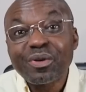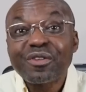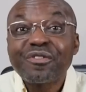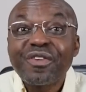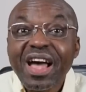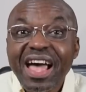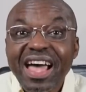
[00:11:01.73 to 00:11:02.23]

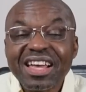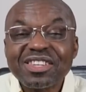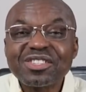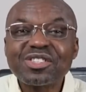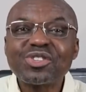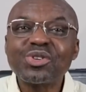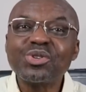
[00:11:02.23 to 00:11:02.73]

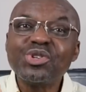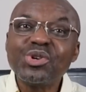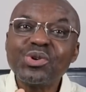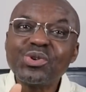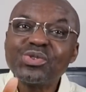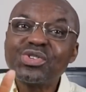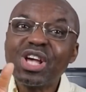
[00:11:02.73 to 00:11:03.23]
prefers to
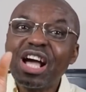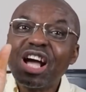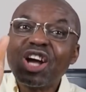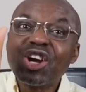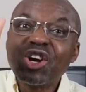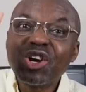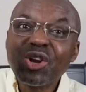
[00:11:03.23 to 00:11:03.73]
use
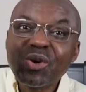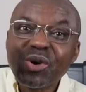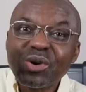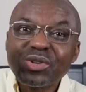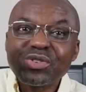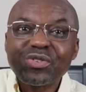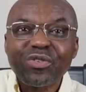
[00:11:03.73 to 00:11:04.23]

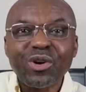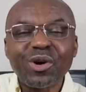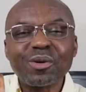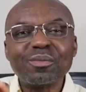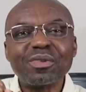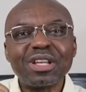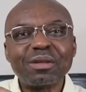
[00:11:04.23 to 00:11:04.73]
glucose
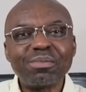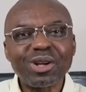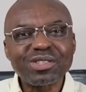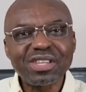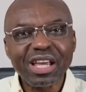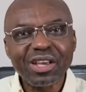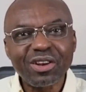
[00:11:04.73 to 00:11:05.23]
from the
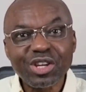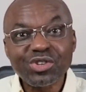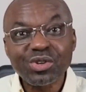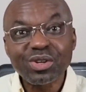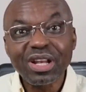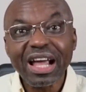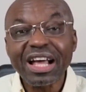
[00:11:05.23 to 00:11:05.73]
blood
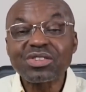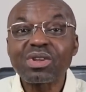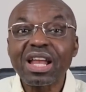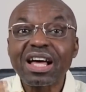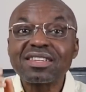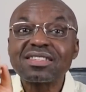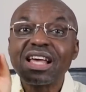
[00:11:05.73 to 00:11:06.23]
circulation as
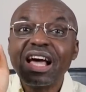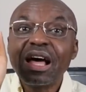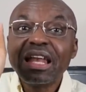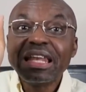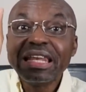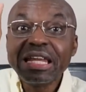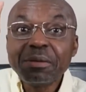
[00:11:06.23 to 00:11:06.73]
well as
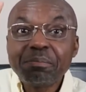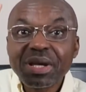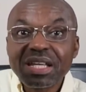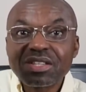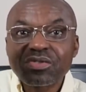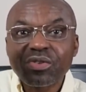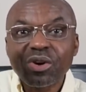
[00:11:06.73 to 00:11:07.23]

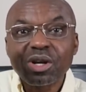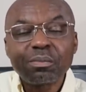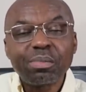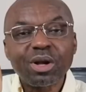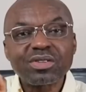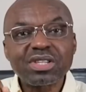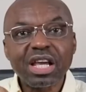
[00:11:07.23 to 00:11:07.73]
lipids from
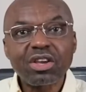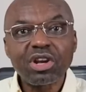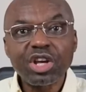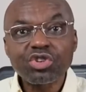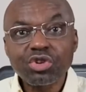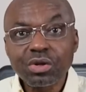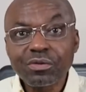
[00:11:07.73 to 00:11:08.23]
the blood
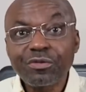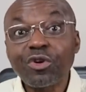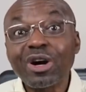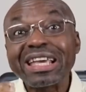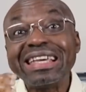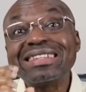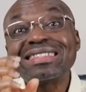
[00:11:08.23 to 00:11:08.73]
circulation
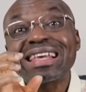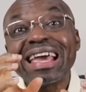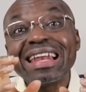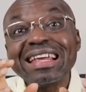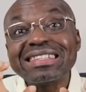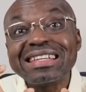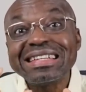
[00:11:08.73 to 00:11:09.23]
for its
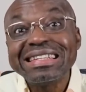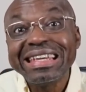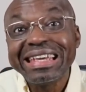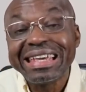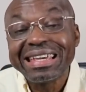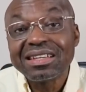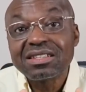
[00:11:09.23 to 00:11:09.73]
energy
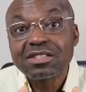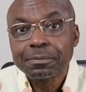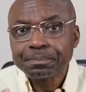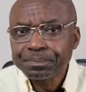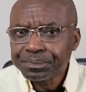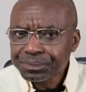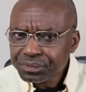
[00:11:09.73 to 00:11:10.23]
needs,